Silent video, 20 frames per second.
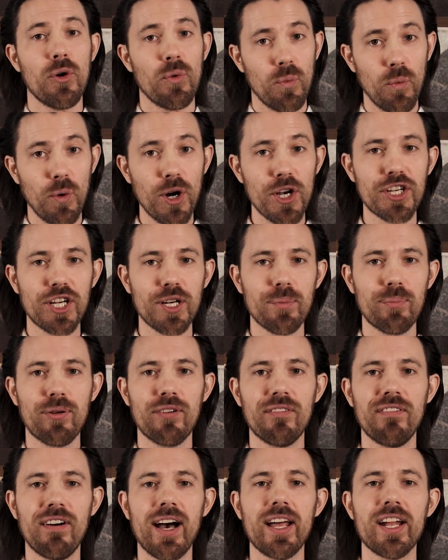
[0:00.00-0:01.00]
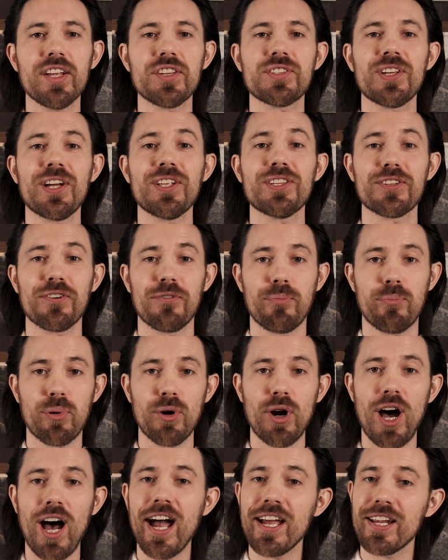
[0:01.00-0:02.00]
which can provide a sense of
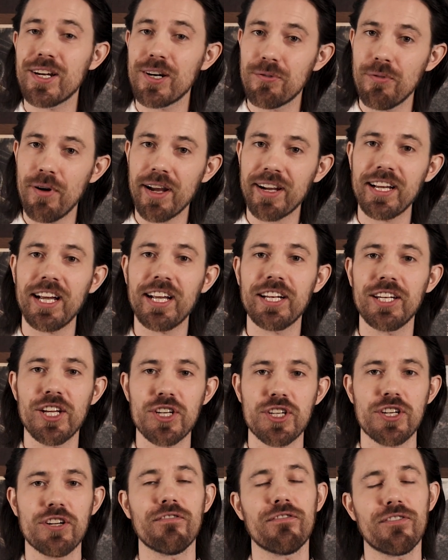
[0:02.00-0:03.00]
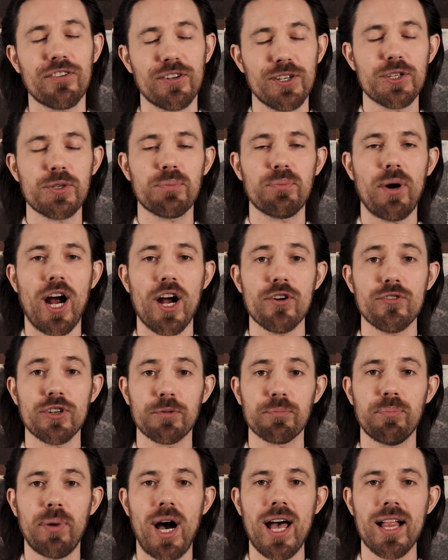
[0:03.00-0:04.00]
pride and recognition for
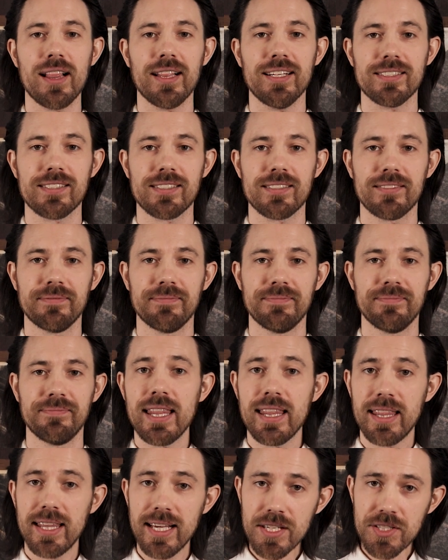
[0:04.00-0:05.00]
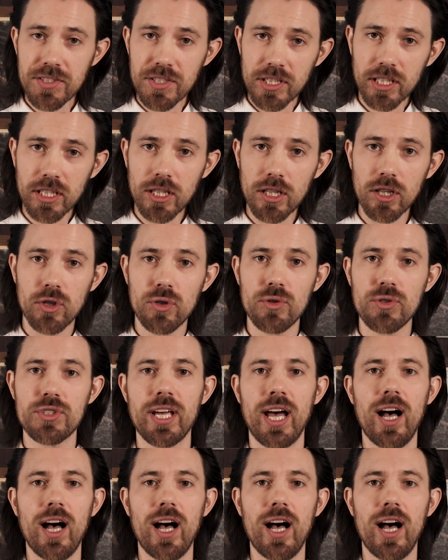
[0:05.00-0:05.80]
aspiring pilots. This includes